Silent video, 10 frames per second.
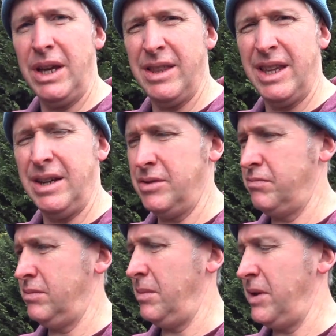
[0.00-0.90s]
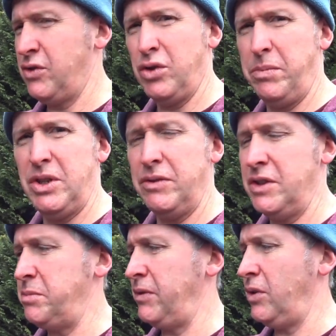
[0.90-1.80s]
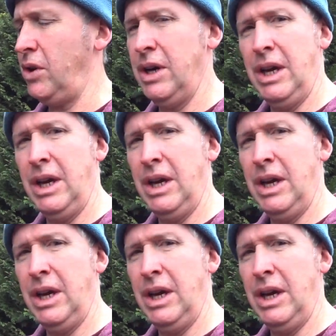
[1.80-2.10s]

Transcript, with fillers: I think I've shown the picture of this before.